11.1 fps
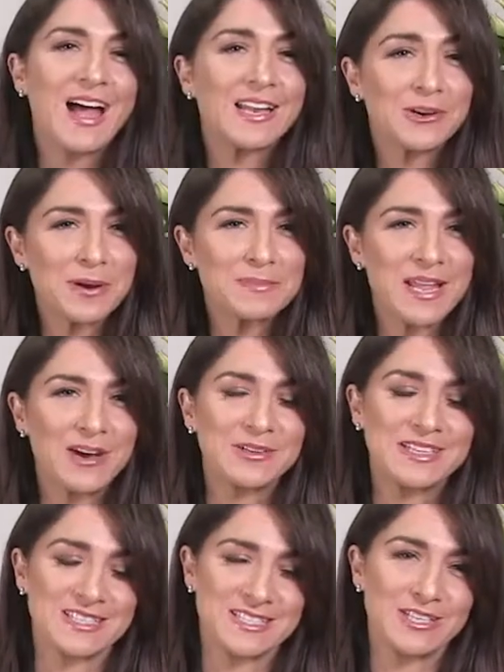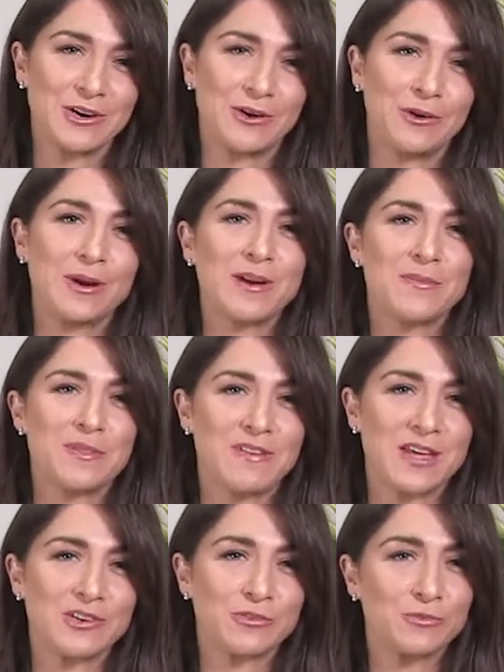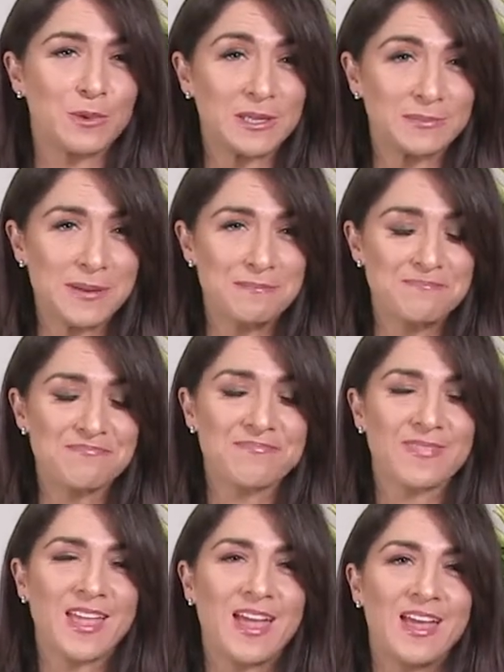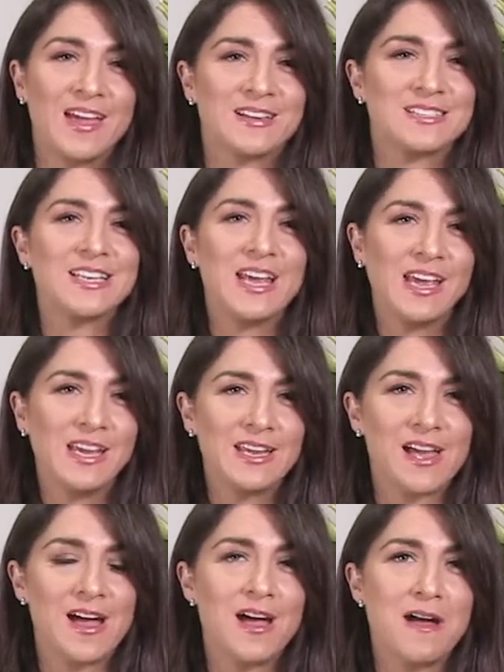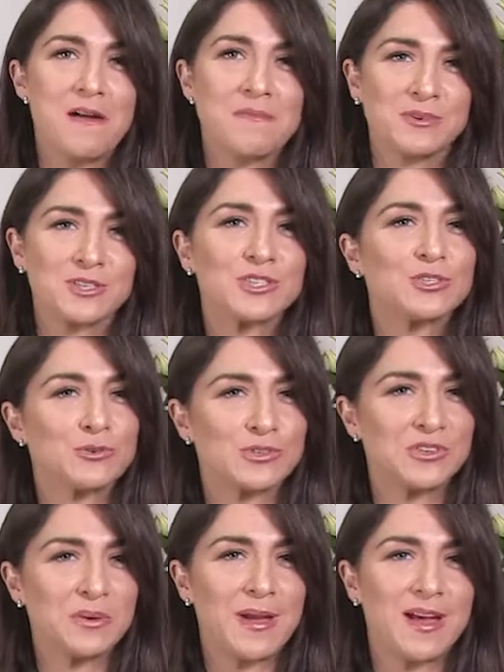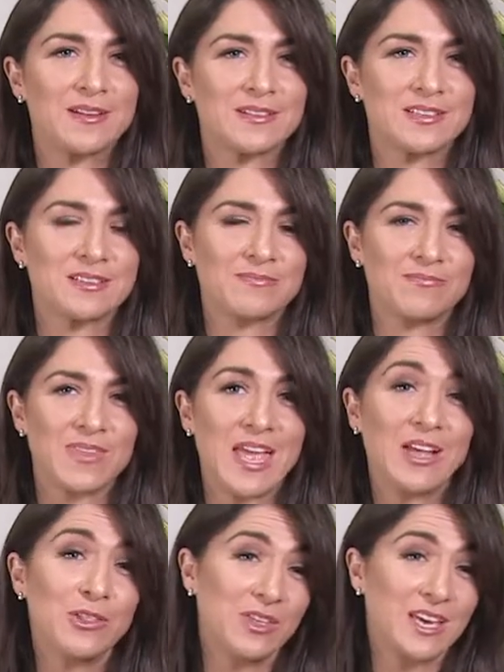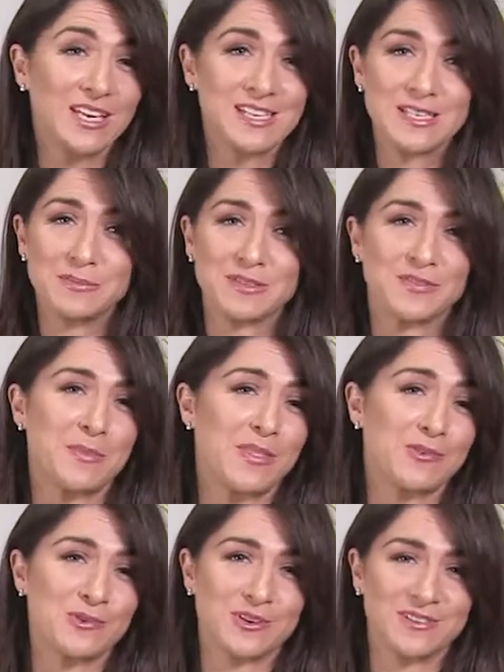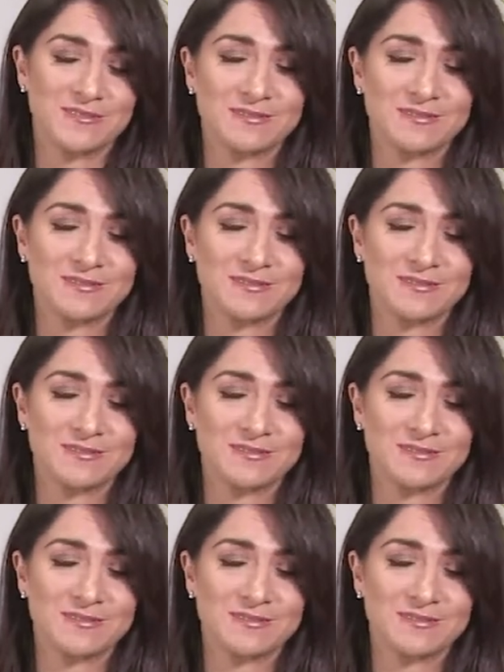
Hello, I'm Lara Lizzio and I'm the founder of Wellmum. Today I wanted to talk to you about healthy eating tips for motherhood.